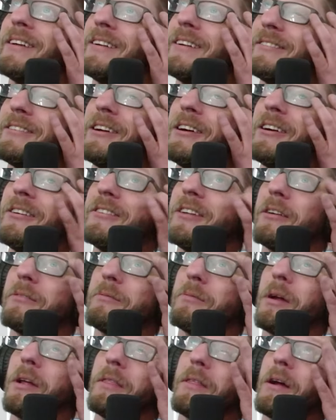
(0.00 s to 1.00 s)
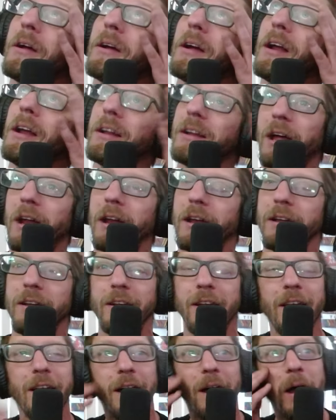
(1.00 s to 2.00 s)
tear duct right there. Gotta get it.
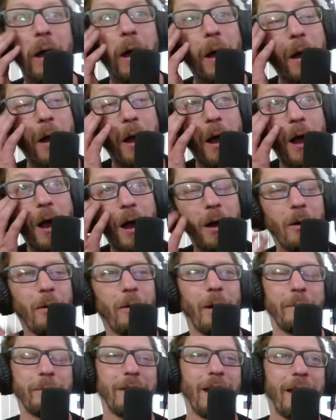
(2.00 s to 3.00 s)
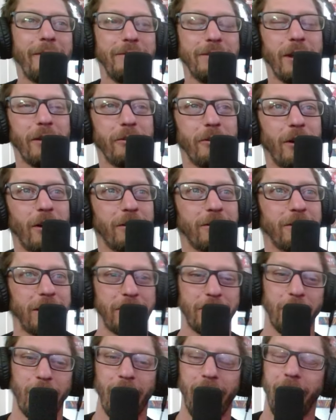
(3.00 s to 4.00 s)
Oh, I'm gonna have another ugly
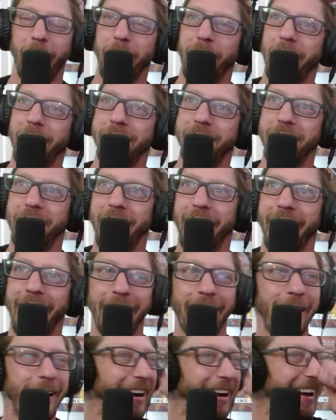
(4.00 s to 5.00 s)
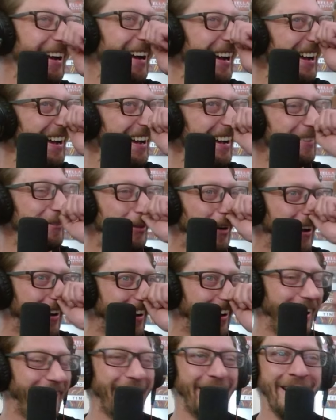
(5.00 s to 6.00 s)
cryer night today,
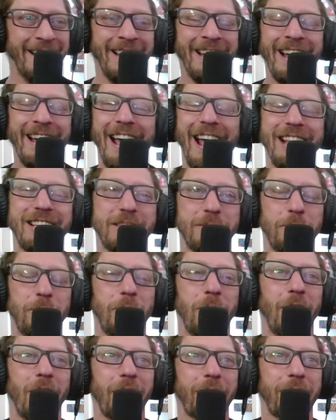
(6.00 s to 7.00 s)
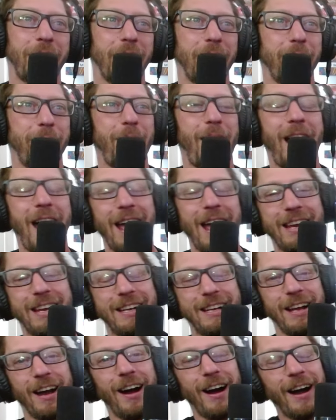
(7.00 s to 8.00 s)
but uh, it's worth it. My
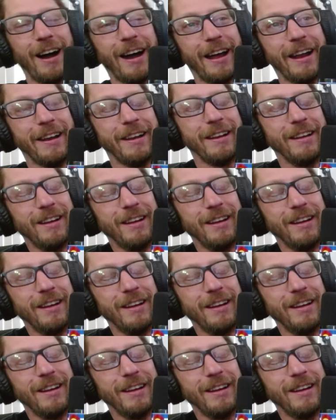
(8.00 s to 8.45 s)
God,